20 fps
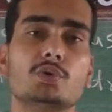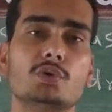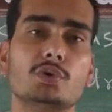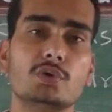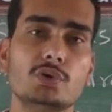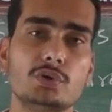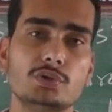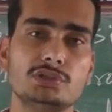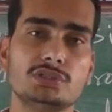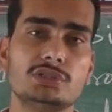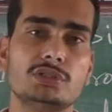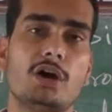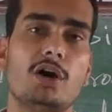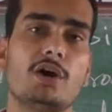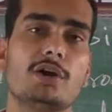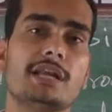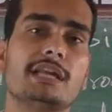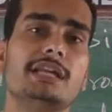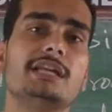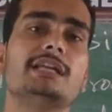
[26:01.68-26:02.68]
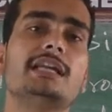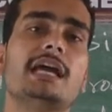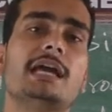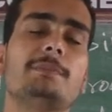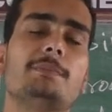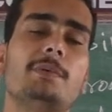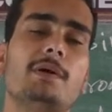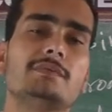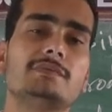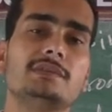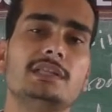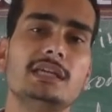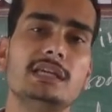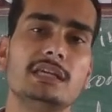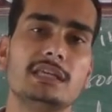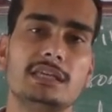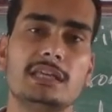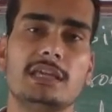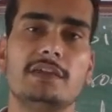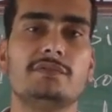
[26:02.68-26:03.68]
goods or any type of
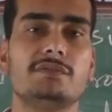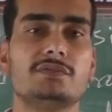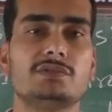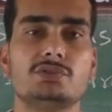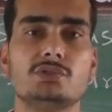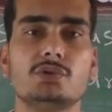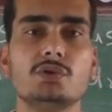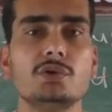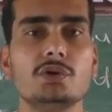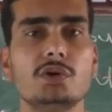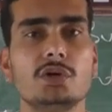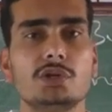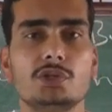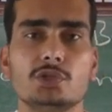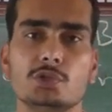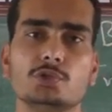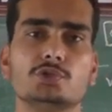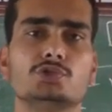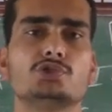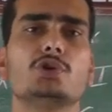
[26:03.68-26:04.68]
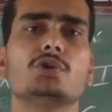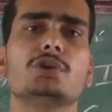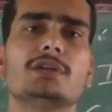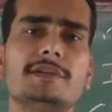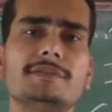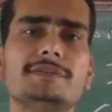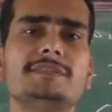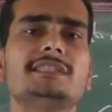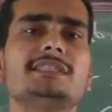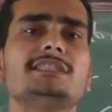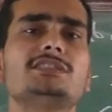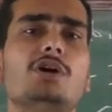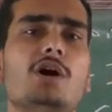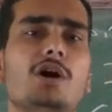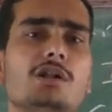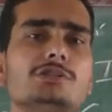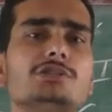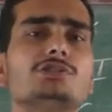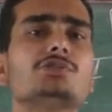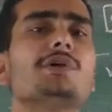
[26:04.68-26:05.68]
the gifts to you. So gifts is
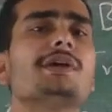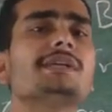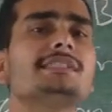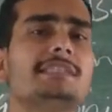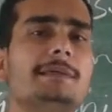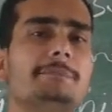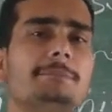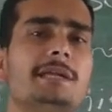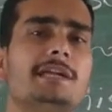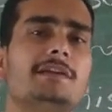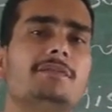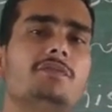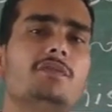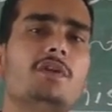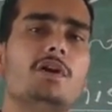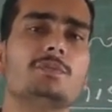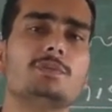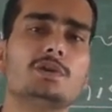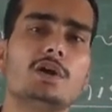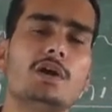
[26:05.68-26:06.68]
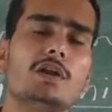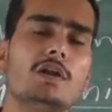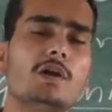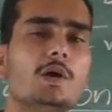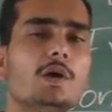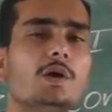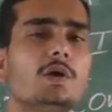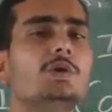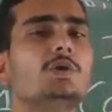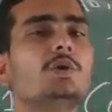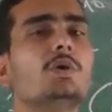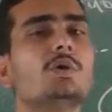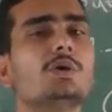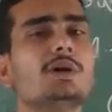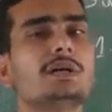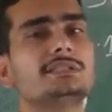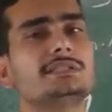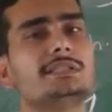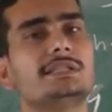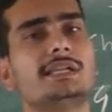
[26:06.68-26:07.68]
also accepted from your no
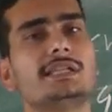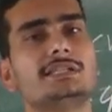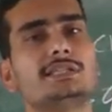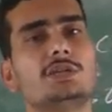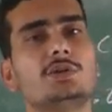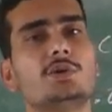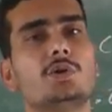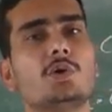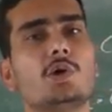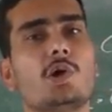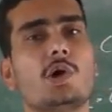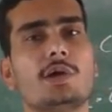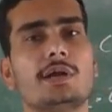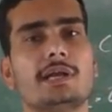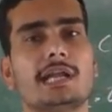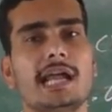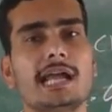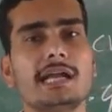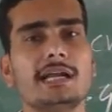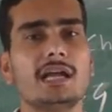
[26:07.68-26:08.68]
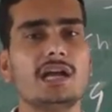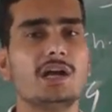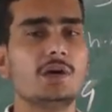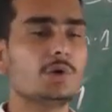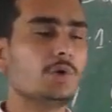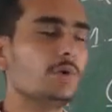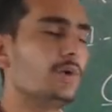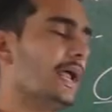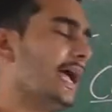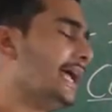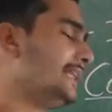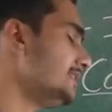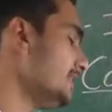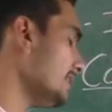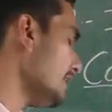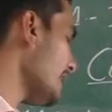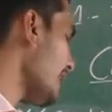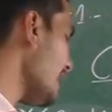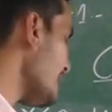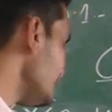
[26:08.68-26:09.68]
consideration, no contract rule. And
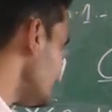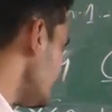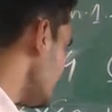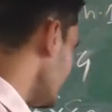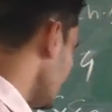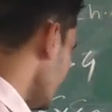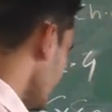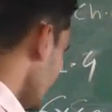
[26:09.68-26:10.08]
the last